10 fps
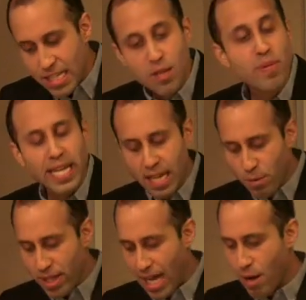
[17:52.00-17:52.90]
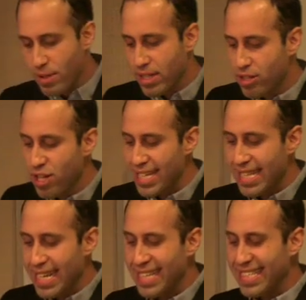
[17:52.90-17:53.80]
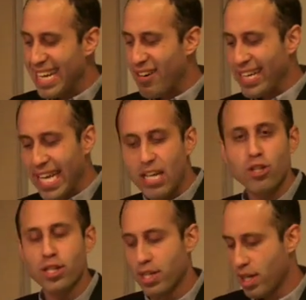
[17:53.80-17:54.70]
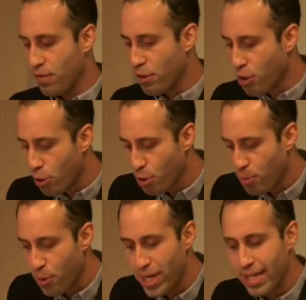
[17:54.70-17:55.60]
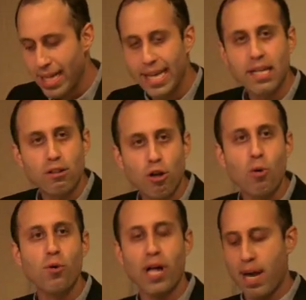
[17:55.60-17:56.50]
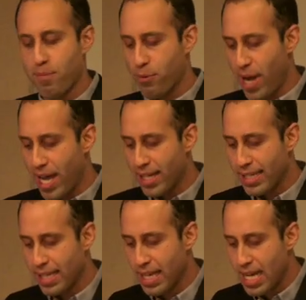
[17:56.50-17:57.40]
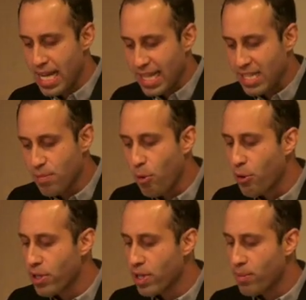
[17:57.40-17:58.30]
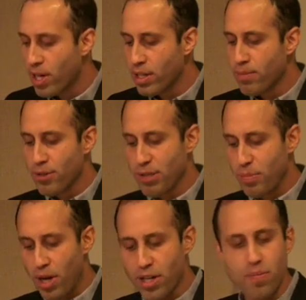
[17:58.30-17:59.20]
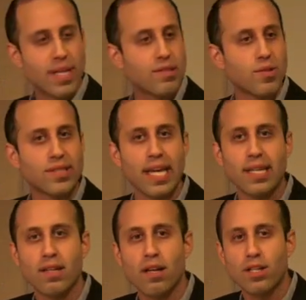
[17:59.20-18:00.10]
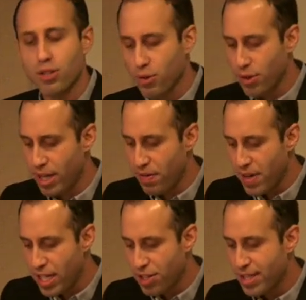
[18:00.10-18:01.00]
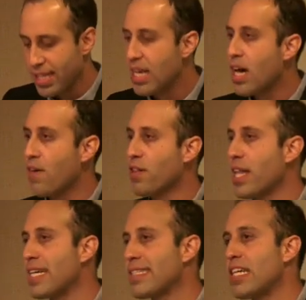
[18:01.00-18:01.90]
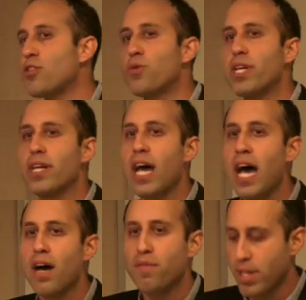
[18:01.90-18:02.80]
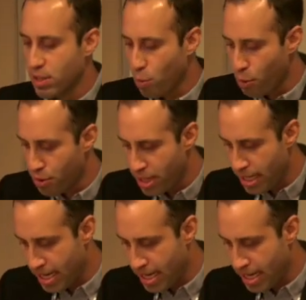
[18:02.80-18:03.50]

To begin with, I would suggest that an interrogation of a nodal point in a global apparatus that supported among the most monumental technological innovations of the last century and a half is a worthy